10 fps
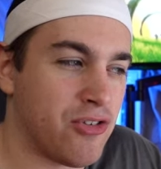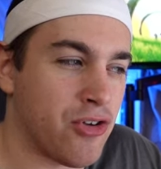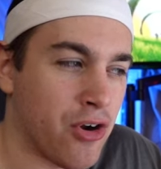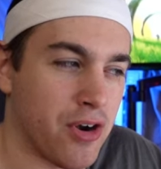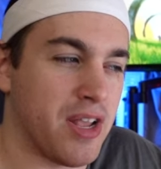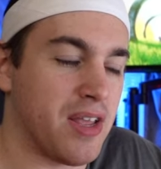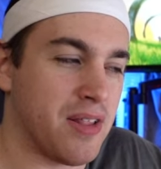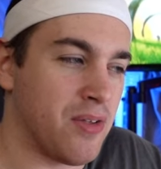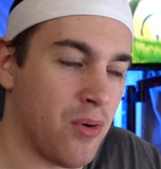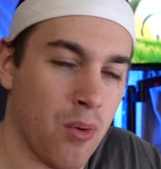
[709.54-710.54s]

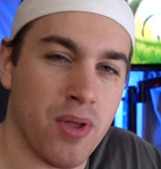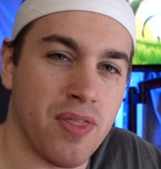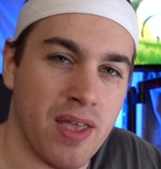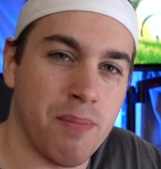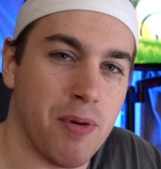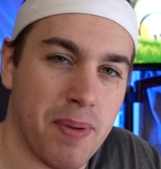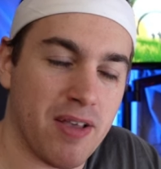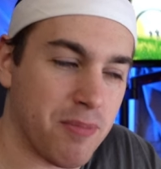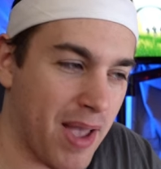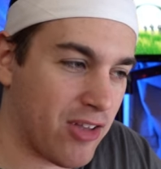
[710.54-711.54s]
turning on the
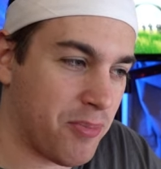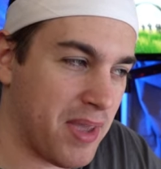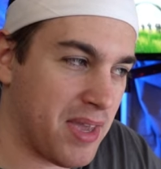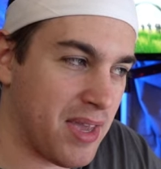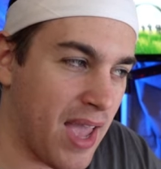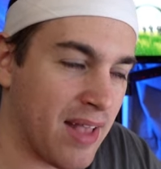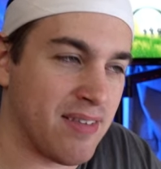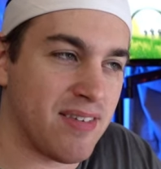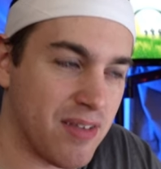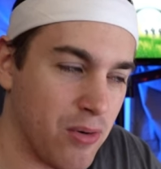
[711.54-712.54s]
input-based matchmaking and
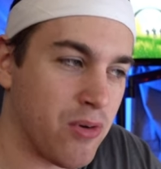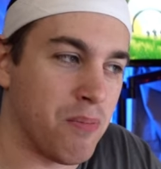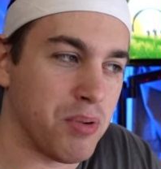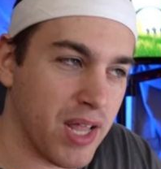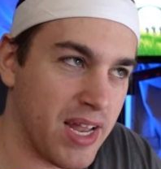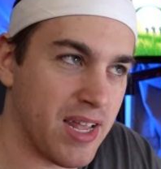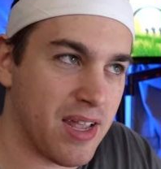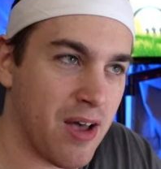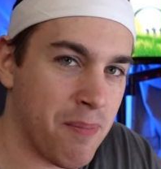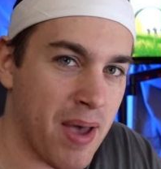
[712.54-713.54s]
still
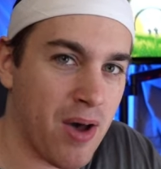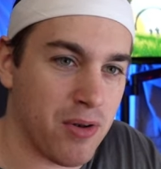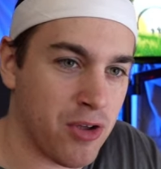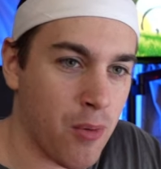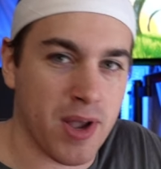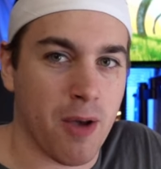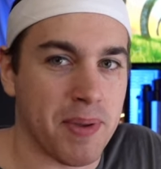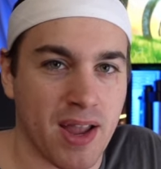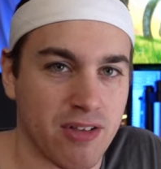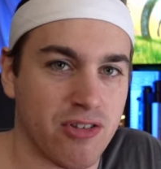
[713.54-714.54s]
complaining about going up
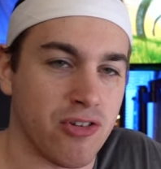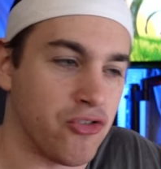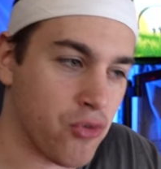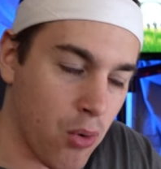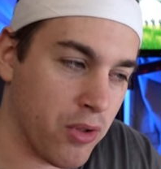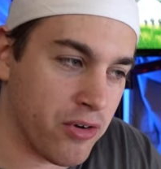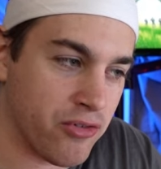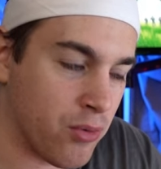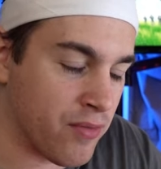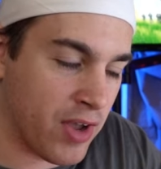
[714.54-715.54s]
against
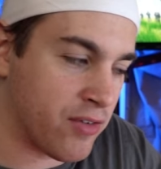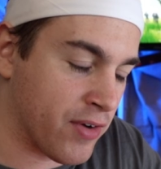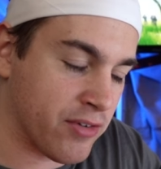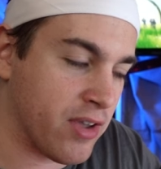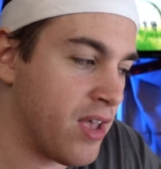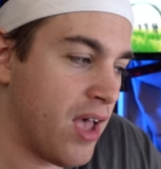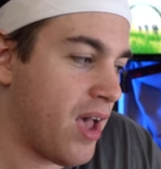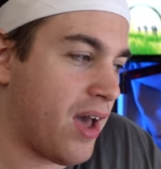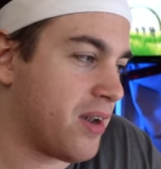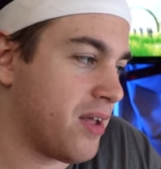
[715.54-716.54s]
controllers or vice versa.
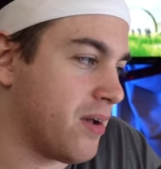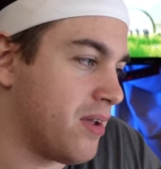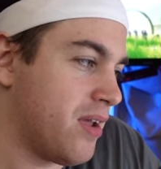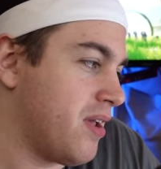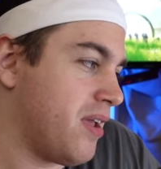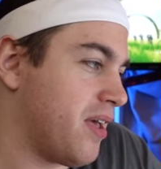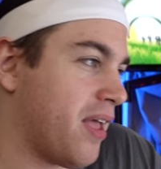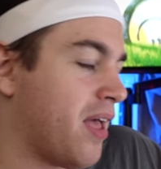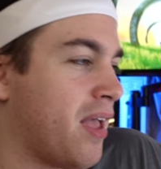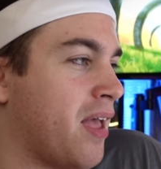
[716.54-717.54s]
I don't know.
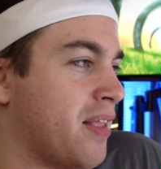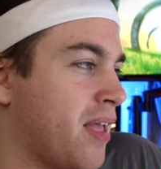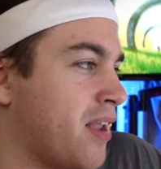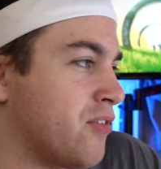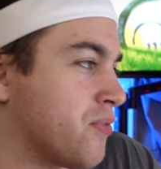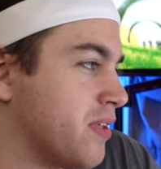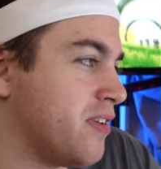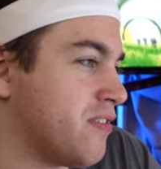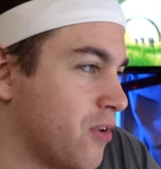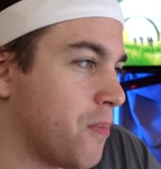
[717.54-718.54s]
Yeah, that is
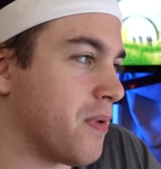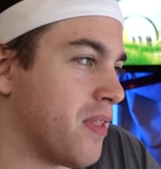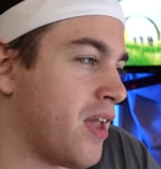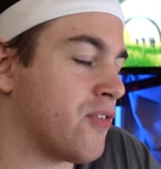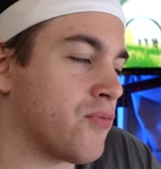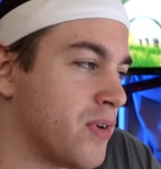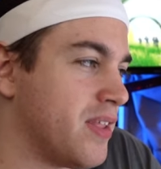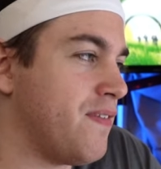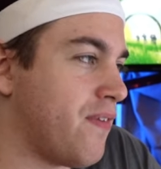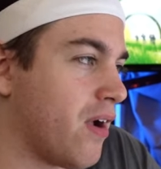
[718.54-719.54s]
really stupid. That is
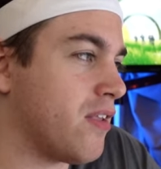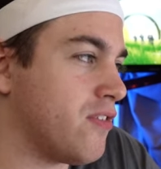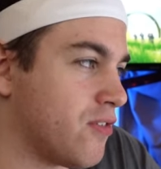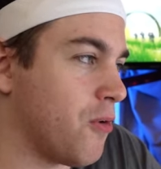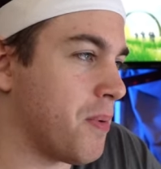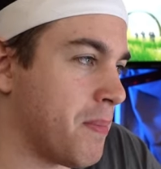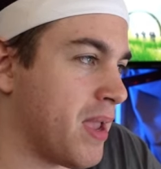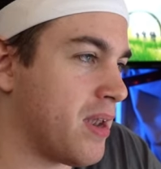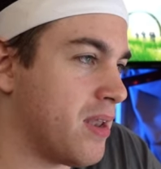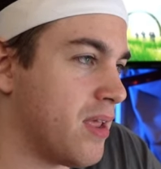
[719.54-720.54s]
really fucking stupid,
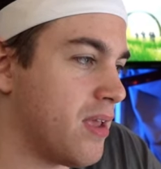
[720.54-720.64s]
man.